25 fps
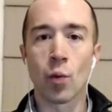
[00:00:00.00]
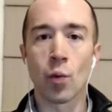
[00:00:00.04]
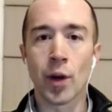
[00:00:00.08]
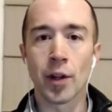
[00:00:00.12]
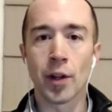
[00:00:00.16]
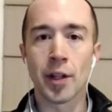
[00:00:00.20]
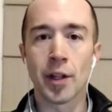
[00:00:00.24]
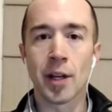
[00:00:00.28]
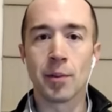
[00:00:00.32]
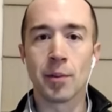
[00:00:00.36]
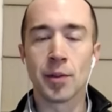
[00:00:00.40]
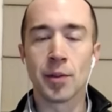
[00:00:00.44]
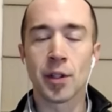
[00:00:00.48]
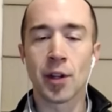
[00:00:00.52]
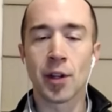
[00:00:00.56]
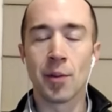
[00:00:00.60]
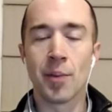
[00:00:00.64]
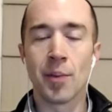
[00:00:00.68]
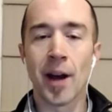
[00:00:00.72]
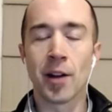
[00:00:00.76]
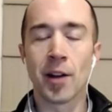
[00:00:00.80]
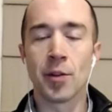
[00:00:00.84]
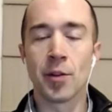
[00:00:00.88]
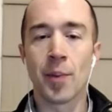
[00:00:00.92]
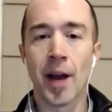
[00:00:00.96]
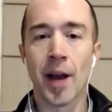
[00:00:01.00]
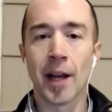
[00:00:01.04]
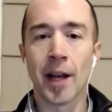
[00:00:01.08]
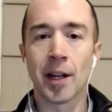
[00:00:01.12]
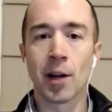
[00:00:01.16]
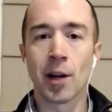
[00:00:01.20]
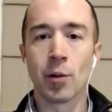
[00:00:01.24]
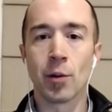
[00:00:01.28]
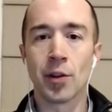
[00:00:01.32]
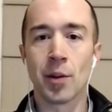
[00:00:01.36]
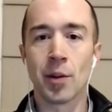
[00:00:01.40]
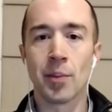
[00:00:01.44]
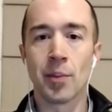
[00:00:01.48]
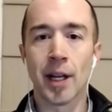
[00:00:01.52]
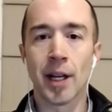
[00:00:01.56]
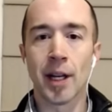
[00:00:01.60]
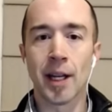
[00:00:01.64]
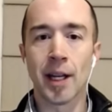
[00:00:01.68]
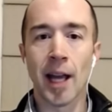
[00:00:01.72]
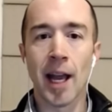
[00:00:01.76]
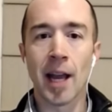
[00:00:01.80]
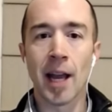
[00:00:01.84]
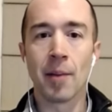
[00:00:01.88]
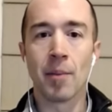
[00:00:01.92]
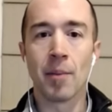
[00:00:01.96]
Williams could bounce back here with a big
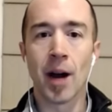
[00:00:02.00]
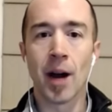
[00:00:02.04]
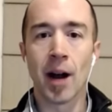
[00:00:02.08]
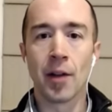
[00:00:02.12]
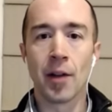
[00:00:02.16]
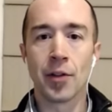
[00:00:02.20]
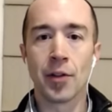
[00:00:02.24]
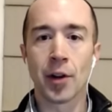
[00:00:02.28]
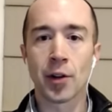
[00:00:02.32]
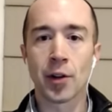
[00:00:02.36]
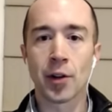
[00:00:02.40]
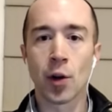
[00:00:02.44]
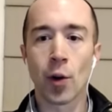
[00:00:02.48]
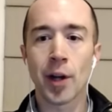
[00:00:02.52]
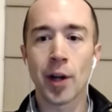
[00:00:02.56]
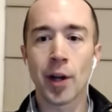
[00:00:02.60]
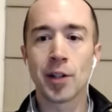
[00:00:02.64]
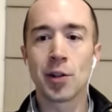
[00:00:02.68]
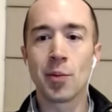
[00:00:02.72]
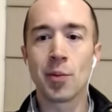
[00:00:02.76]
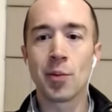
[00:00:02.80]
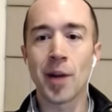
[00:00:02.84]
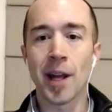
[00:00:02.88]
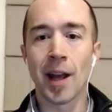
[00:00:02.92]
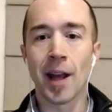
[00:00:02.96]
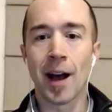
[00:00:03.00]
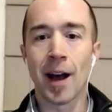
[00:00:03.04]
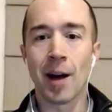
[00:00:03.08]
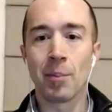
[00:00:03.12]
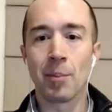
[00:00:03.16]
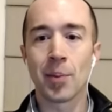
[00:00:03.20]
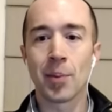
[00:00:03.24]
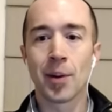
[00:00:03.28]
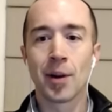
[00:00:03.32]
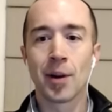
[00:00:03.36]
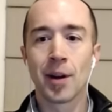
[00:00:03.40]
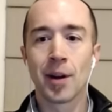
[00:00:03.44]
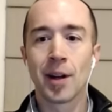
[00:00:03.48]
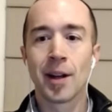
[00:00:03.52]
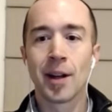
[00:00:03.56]
game. Uh, they're going to be up.